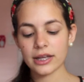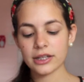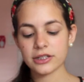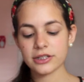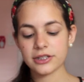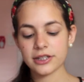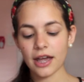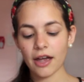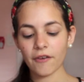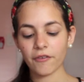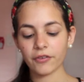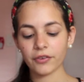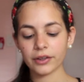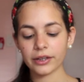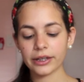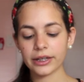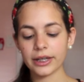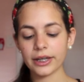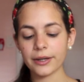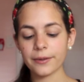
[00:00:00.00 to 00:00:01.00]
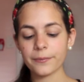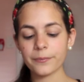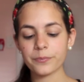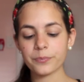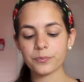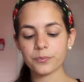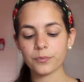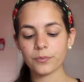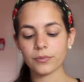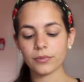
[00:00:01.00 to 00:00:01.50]
it definitely
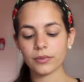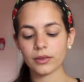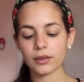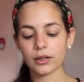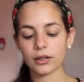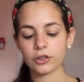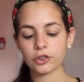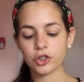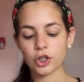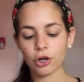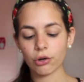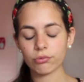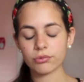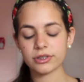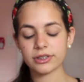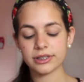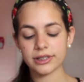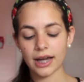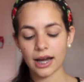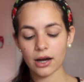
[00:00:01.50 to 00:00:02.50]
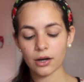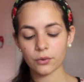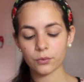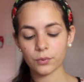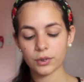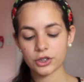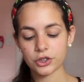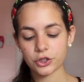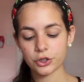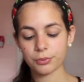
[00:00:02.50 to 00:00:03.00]
tones
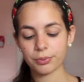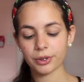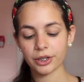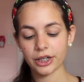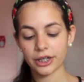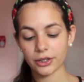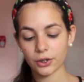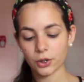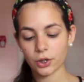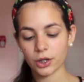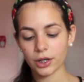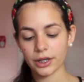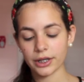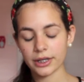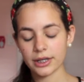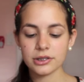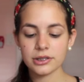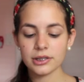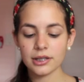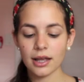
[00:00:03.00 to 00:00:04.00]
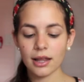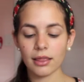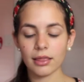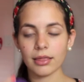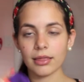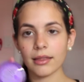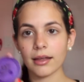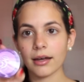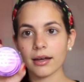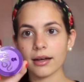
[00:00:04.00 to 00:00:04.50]
down once you put it on.
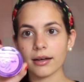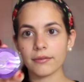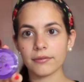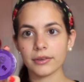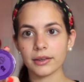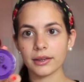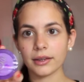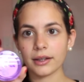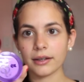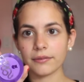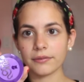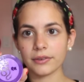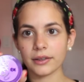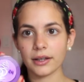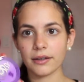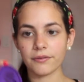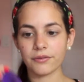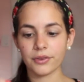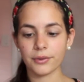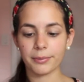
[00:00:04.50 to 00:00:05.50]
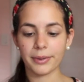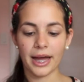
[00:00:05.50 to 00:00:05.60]
Love, love, love the